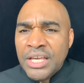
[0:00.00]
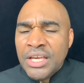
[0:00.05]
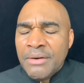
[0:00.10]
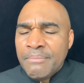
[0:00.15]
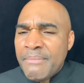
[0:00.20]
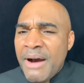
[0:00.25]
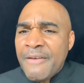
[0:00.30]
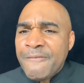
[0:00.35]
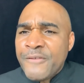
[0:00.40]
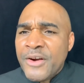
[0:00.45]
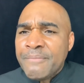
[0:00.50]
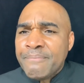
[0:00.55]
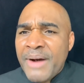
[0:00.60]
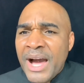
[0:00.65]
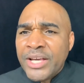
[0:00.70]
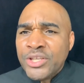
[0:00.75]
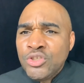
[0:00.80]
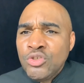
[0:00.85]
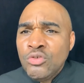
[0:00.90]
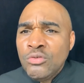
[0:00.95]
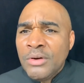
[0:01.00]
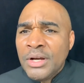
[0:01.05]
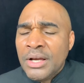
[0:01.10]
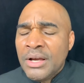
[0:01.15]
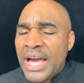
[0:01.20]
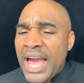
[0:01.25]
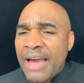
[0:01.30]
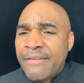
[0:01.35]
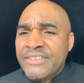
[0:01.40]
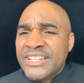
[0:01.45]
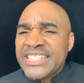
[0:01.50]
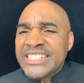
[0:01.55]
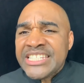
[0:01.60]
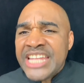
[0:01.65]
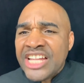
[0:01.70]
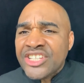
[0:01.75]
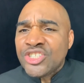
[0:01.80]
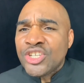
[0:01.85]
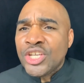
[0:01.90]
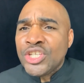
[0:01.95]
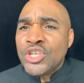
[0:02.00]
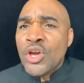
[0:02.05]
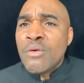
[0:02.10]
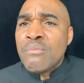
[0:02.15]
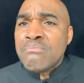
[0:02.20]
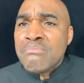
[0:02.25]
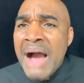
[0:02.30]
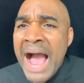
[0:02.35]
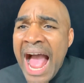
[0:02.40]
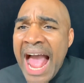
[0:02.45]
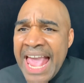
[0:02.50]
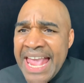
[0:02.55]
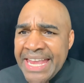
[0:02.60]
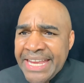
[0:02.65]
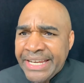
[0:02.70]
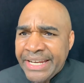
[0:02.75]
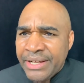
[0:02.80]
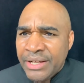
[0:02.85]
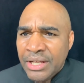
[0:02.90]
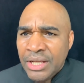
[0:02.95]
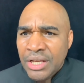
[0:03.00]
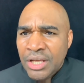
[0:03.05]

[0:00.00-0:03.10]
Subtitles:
My friend, by you having a statue in your mind